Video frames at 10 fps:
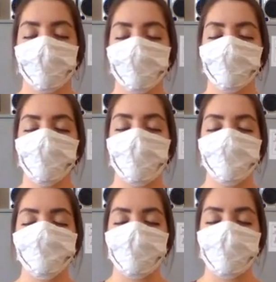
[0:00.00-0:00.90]

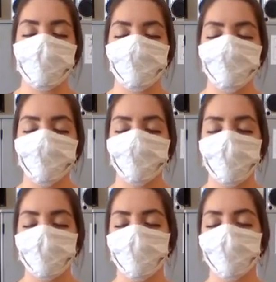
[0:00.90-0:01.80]
Otherwise, as you're
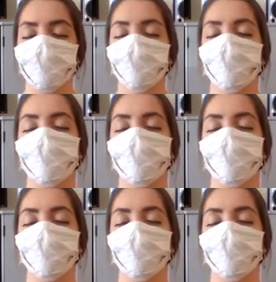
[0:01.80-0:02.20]
ready,